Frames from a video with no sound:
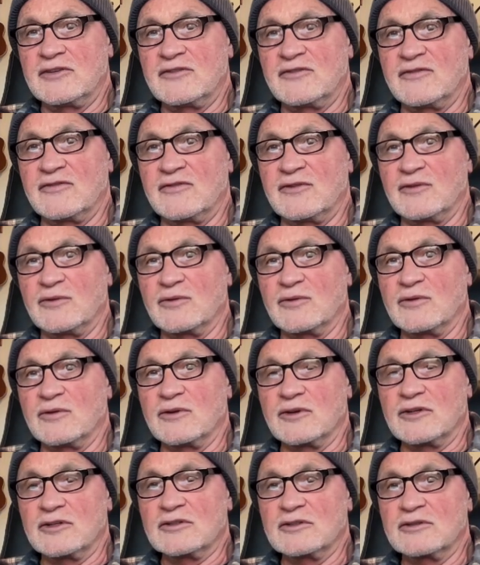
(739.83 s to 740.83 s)

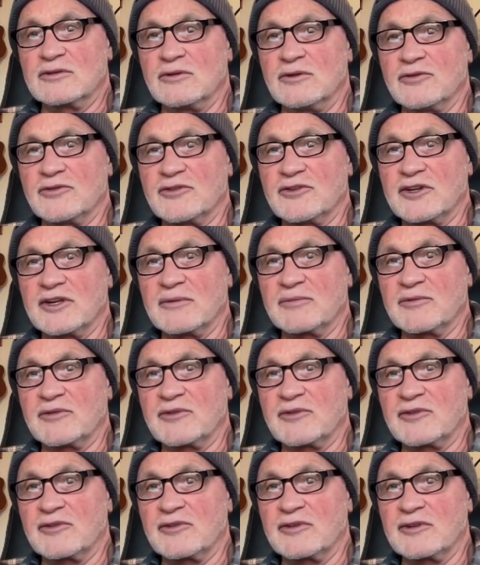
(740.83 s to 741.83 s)
4 whole
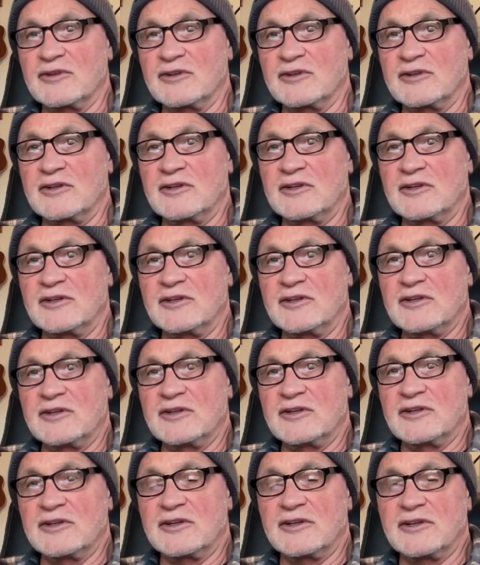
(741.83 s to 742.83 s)
steps
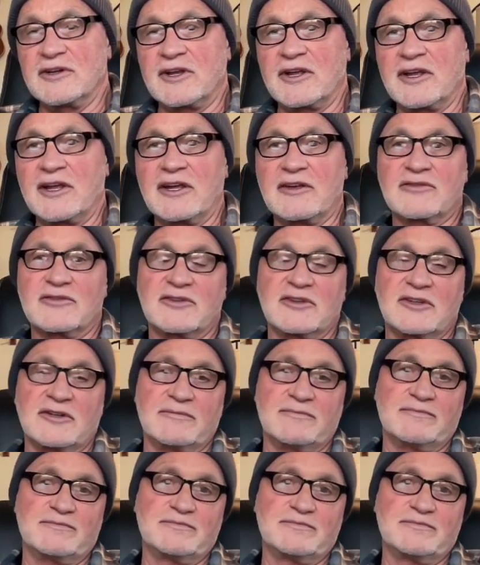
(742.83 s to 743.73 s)
and a half step.